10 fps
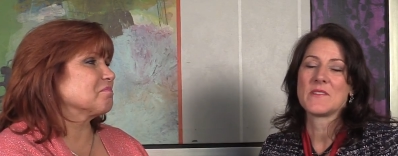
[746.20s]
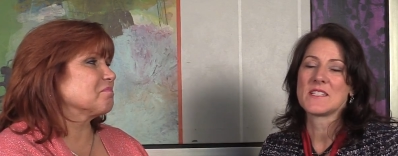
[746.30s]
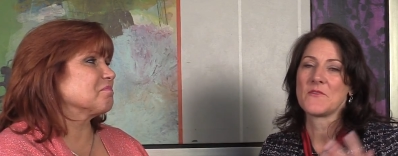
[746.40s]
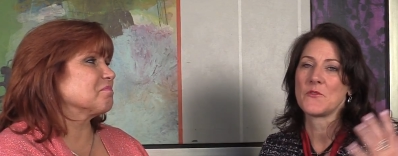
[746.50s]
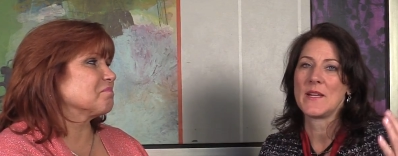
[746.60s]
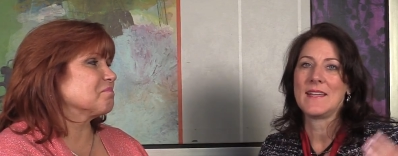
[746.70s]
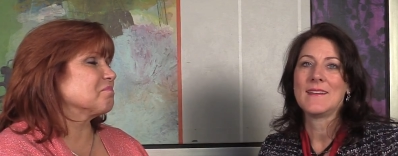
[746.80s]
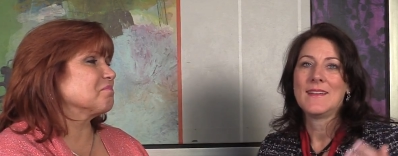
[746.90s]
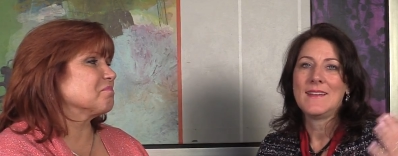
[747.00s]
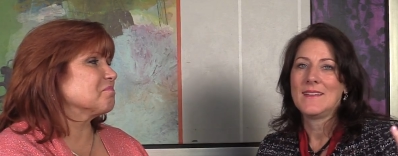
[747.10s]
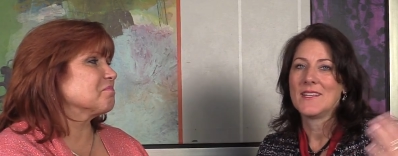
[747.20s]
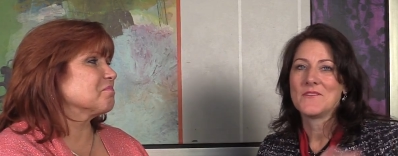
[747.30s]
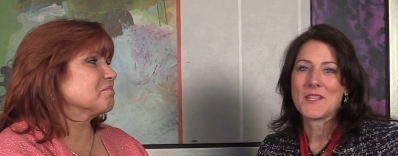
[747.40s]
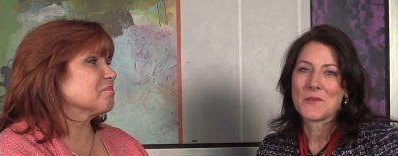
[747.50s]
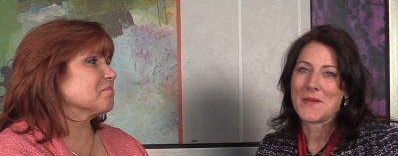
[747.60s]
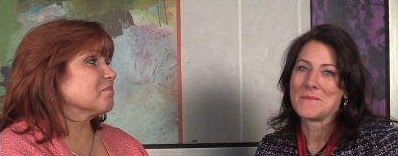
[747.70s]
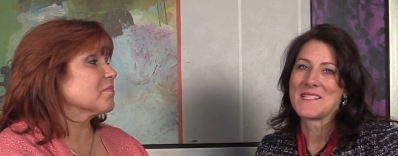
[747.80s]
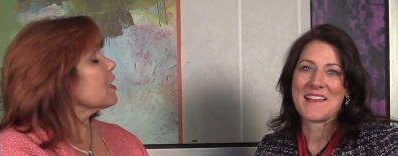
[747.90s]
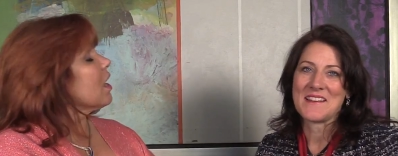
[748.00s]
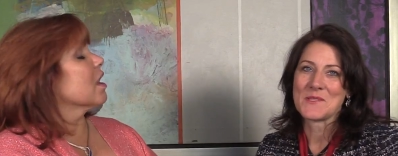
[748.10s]
Speaker 1: there is a free gift on the
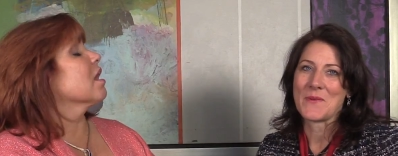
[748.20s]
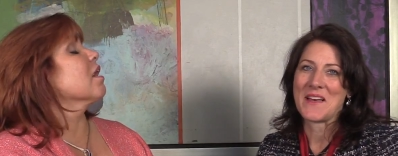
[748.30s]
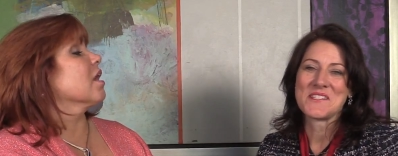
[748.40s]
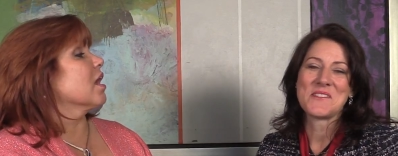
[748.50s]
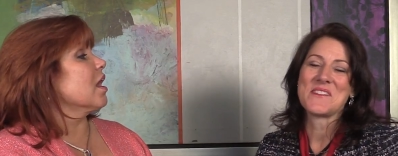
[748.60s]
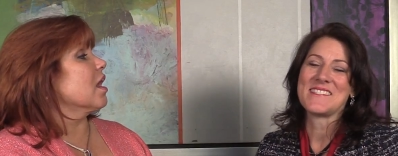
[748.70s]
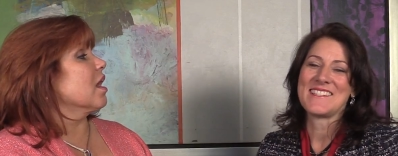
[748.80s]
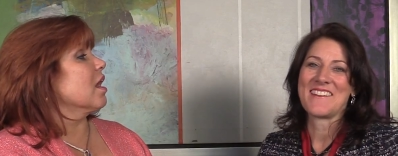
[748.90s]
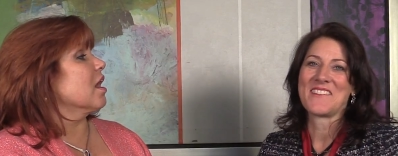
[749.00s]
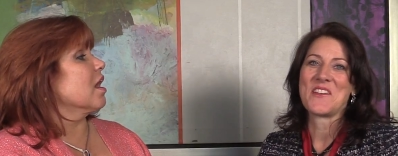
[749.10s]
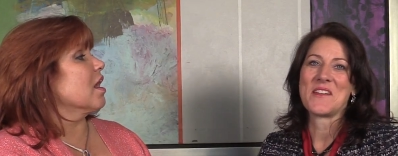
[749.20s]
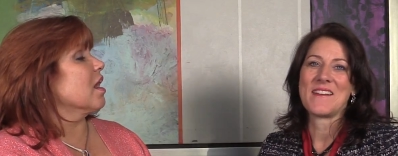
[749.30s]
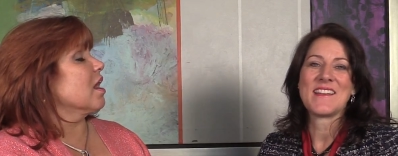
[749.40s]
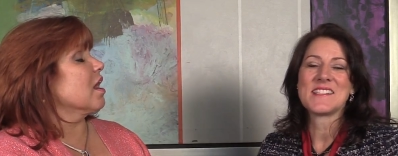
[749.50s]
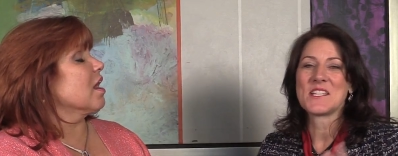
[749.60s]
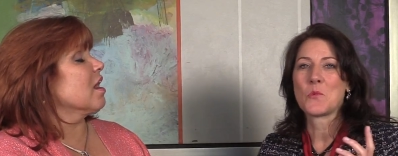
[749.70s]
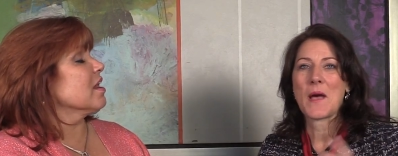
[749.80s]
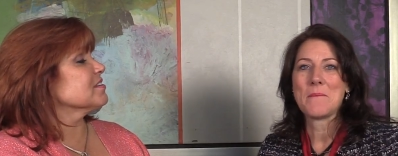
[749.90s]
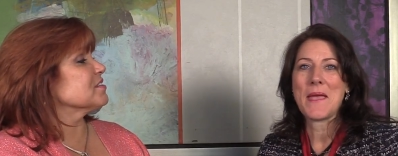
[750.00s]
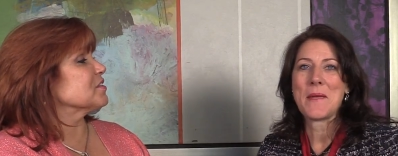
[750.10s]
website as well. So you can download a nice little awesome.
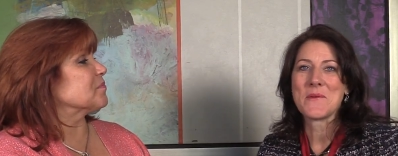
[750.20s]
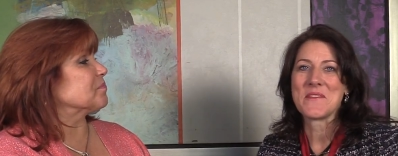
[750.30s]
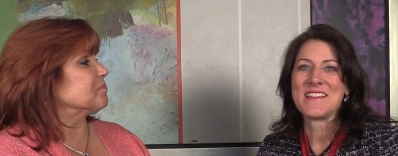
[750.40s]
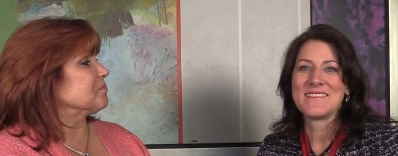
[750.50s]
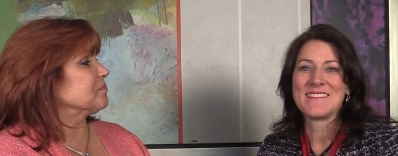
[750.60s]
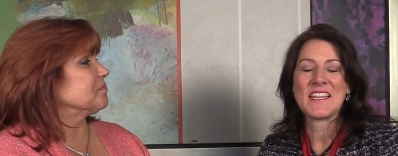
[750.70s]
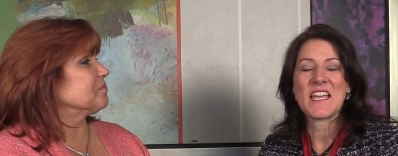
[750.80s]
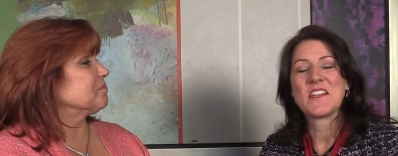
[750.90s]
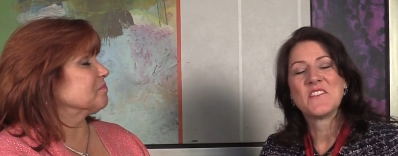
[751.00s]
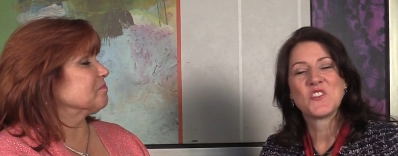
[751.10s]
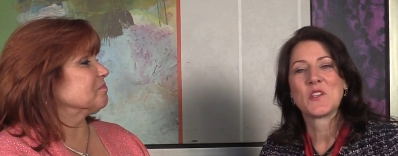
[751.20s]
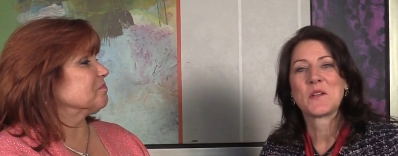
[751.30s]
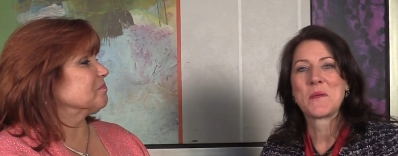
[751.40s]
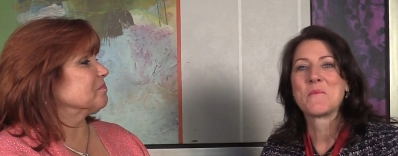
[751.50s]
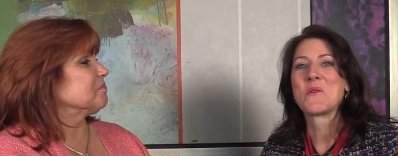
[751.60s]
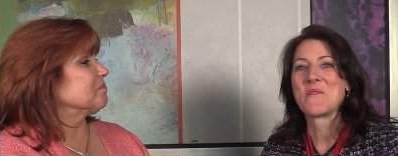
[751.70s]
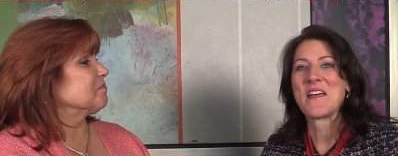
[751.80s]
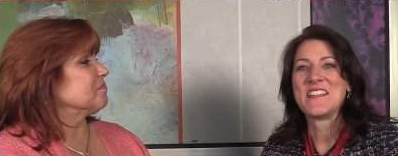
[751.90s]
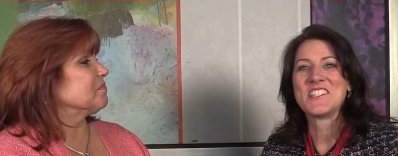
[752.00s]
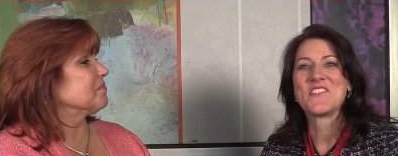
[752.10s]
white paper that kind of gives you a little bit more
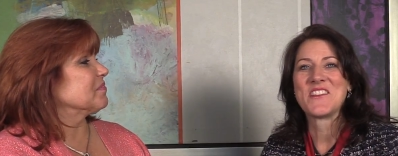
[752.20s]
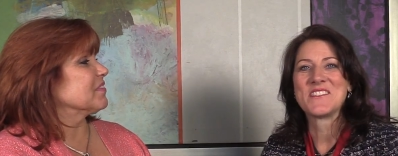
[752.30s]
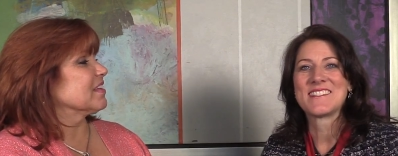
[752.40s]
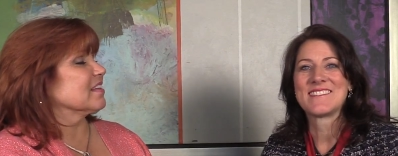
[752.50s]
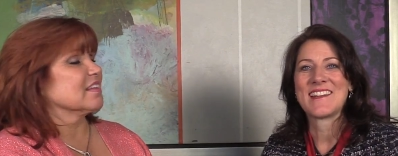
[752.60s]
around each of those